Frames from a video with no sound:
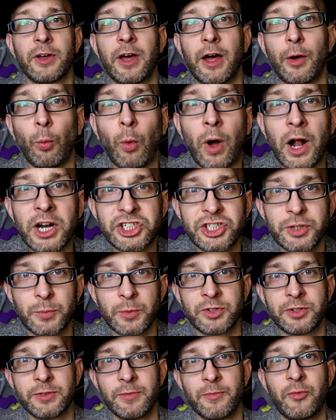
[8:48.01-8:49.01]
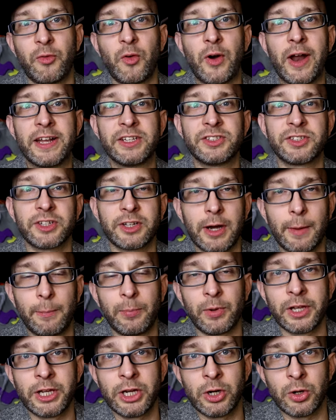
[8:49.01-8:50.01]
I watched it with some friends a
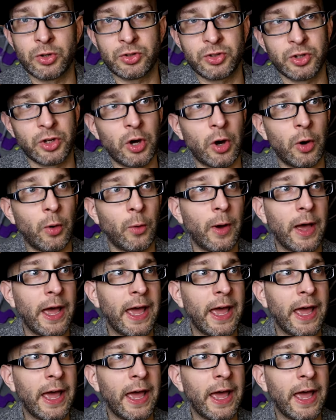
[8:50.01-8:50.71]
couple of years ago,